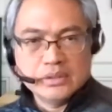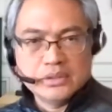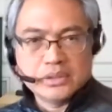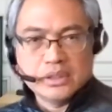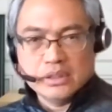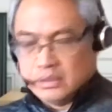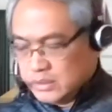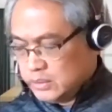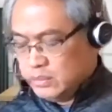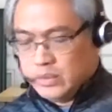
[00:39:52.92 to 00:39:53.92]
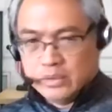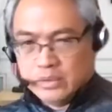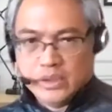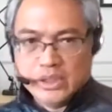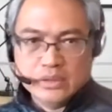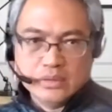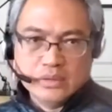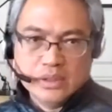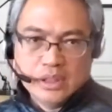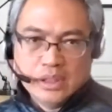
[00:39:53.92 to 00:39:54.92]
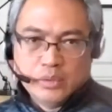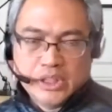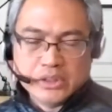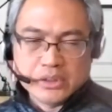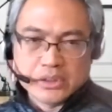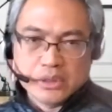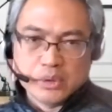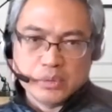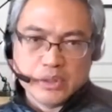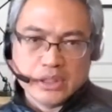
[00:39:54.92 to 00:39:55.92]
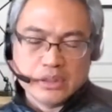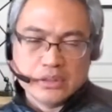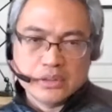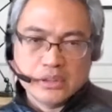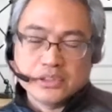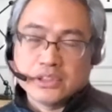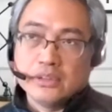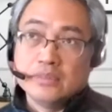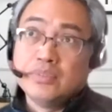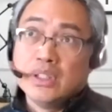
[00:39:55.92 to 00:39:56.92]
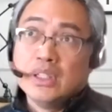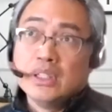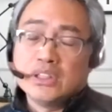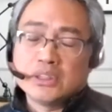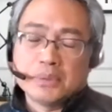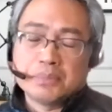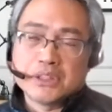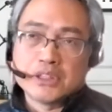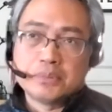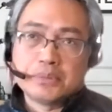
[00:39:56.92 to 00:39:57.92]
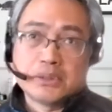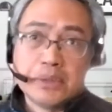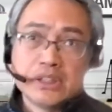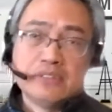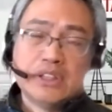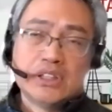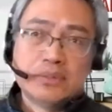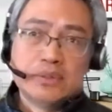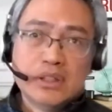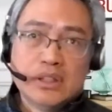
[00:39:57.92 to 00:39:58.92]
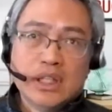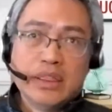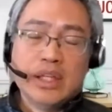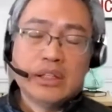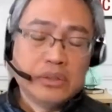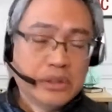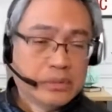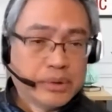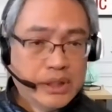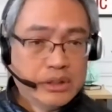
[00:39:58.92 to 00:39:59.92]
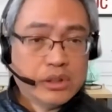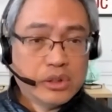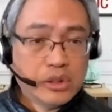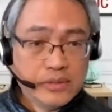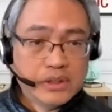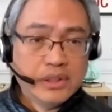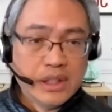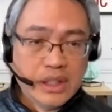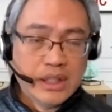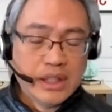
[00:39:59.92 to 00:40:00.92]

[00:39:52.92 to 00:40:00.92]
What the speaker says: control what we need to control what we can control. So just my personal perspective on this one, I think to your point, COVID really